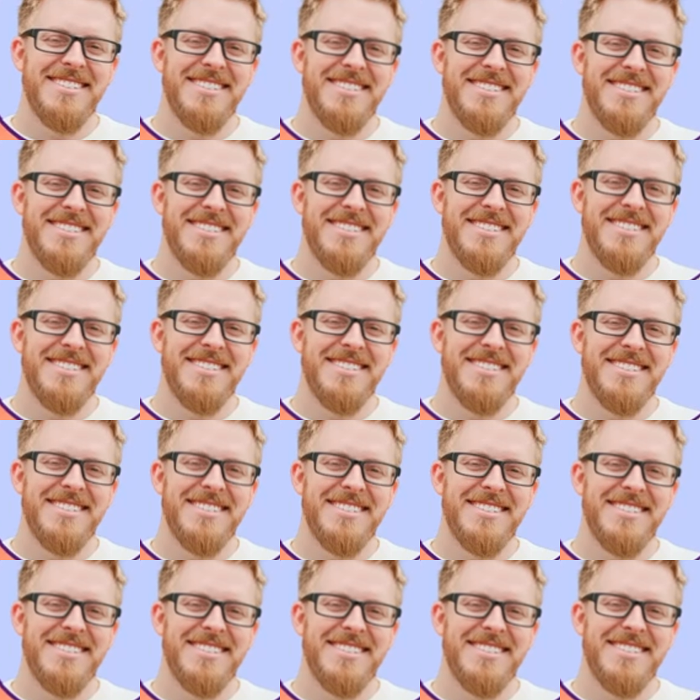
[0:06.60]

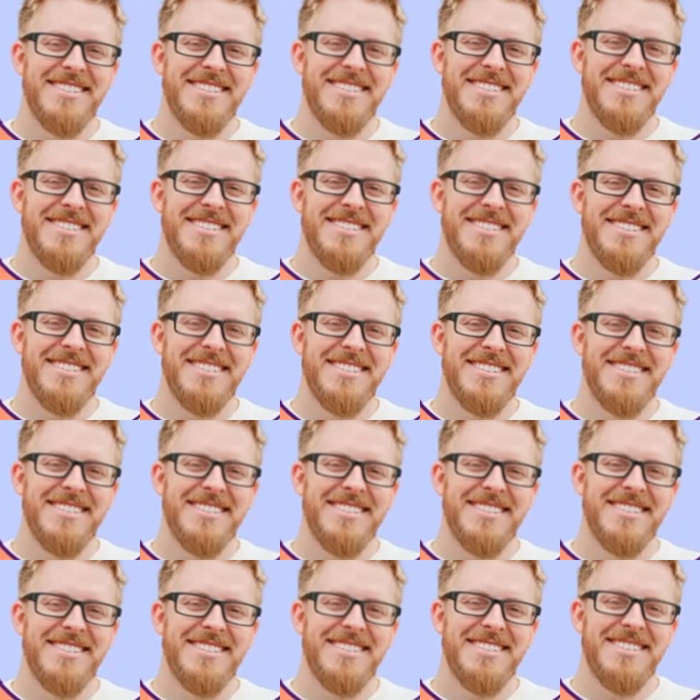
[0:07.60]

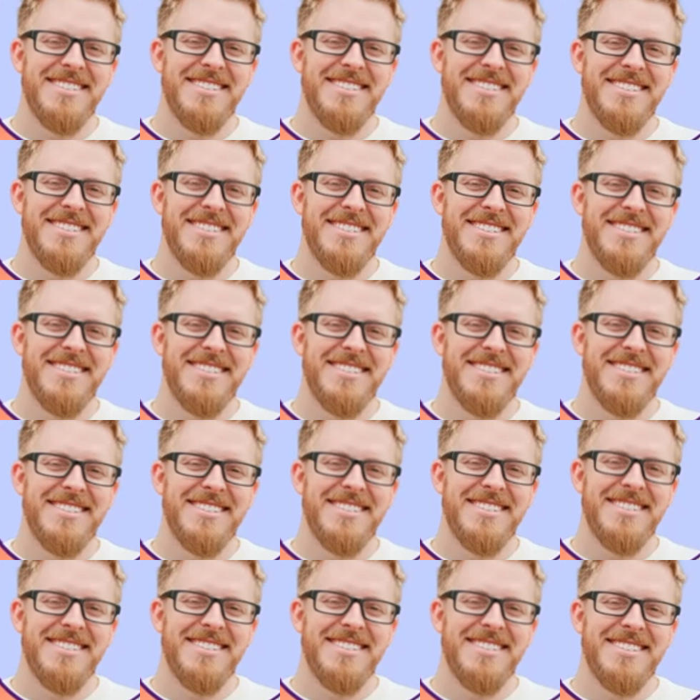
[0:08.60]

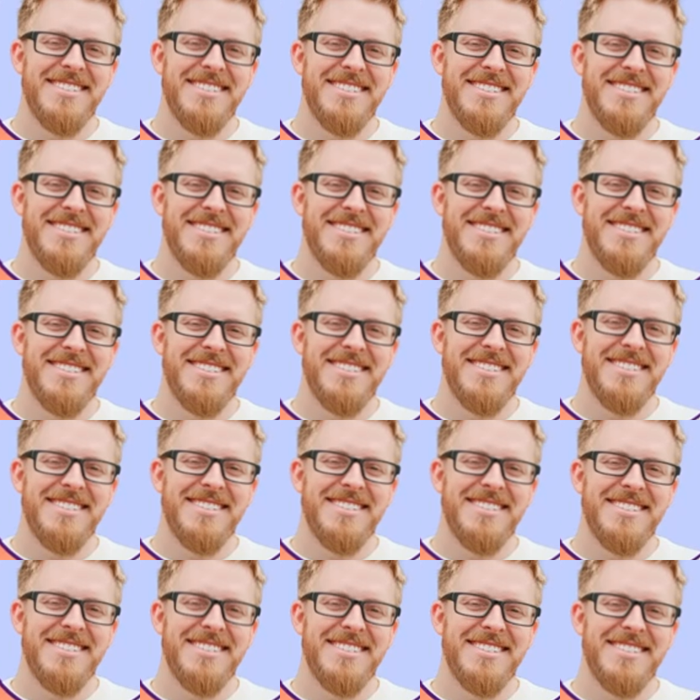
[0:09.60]

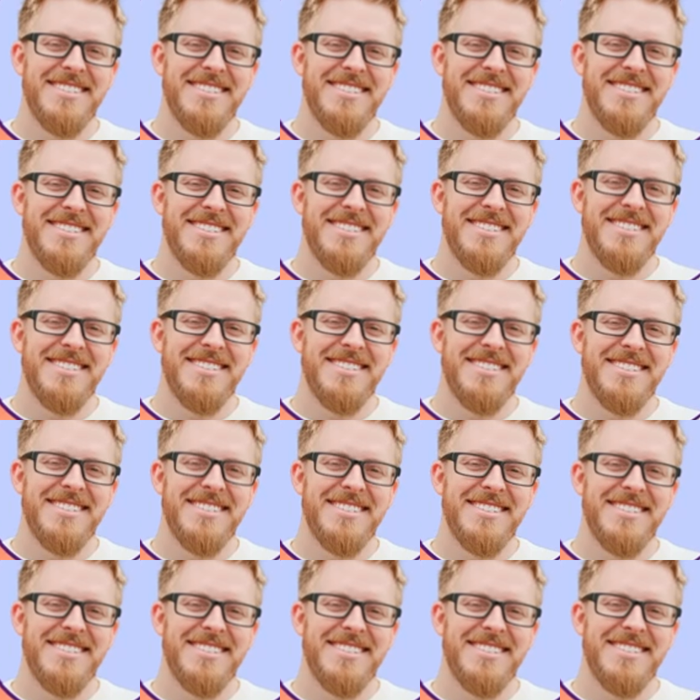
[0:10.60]

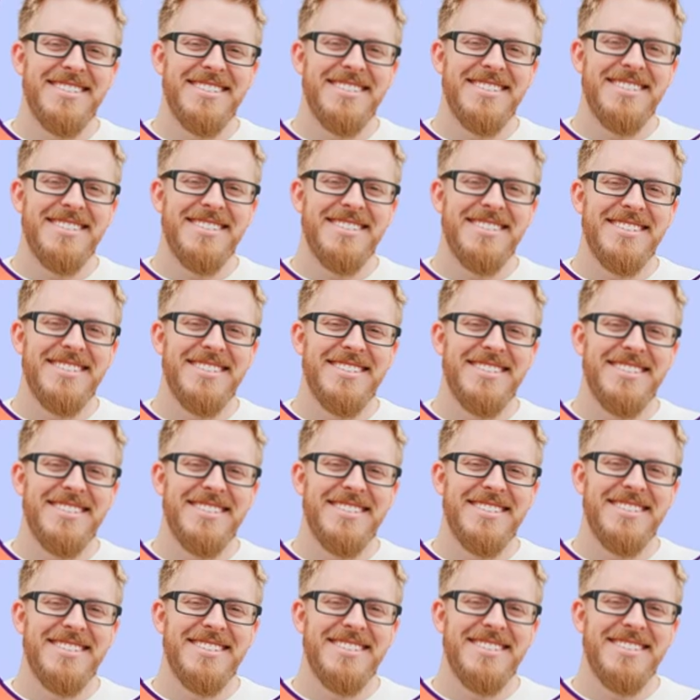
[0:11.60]

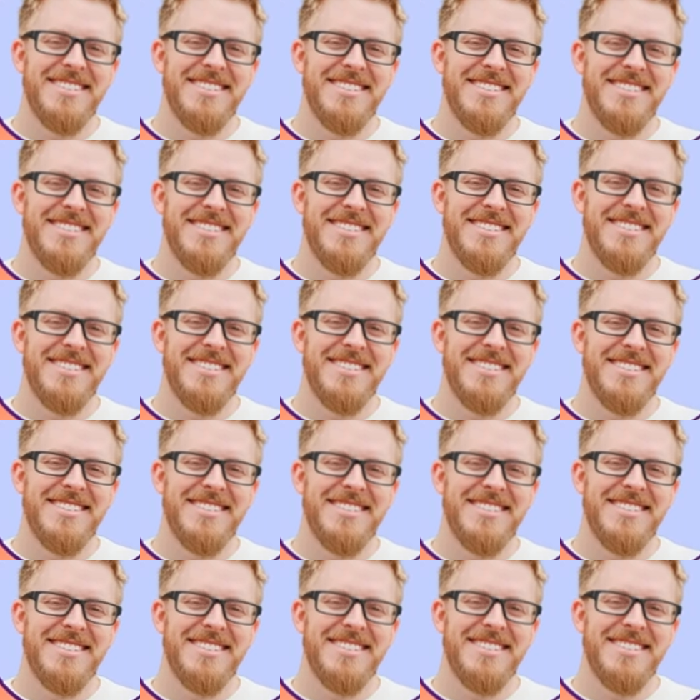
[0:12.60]

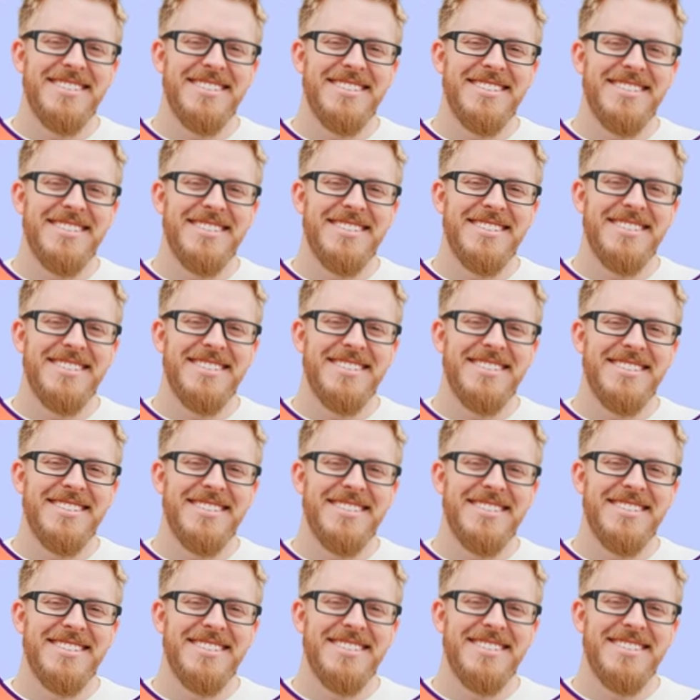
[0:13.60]
The person shown says nothing.